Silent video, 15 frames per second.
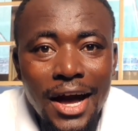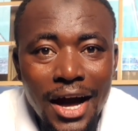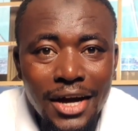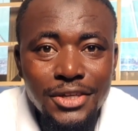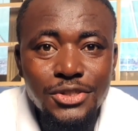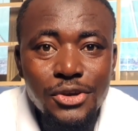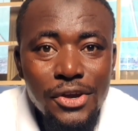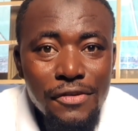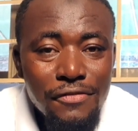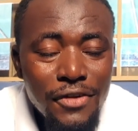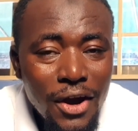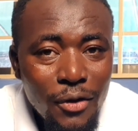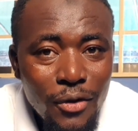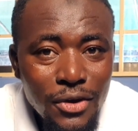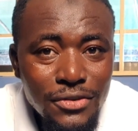And so if
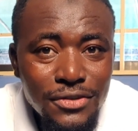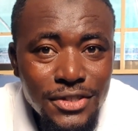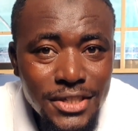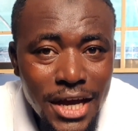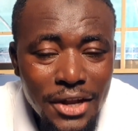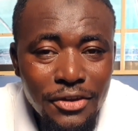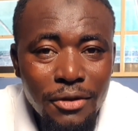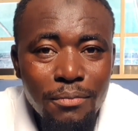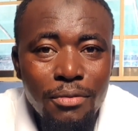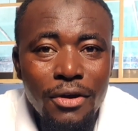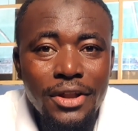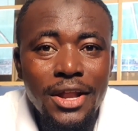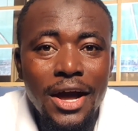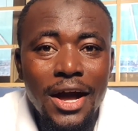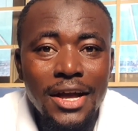you are going to send your
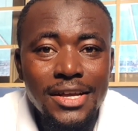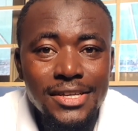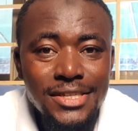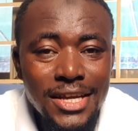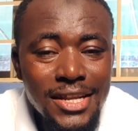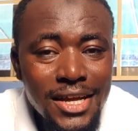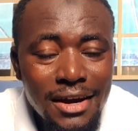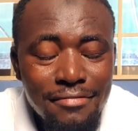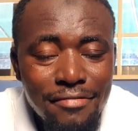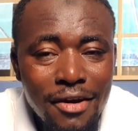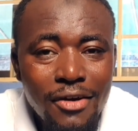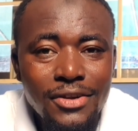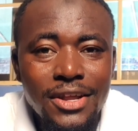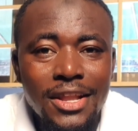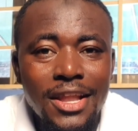brother, he said you have
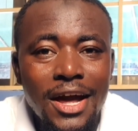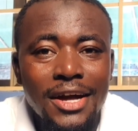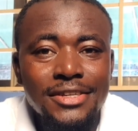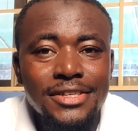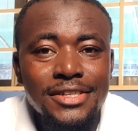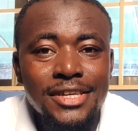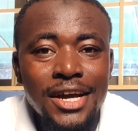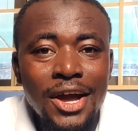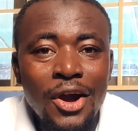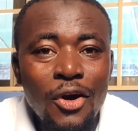found a land,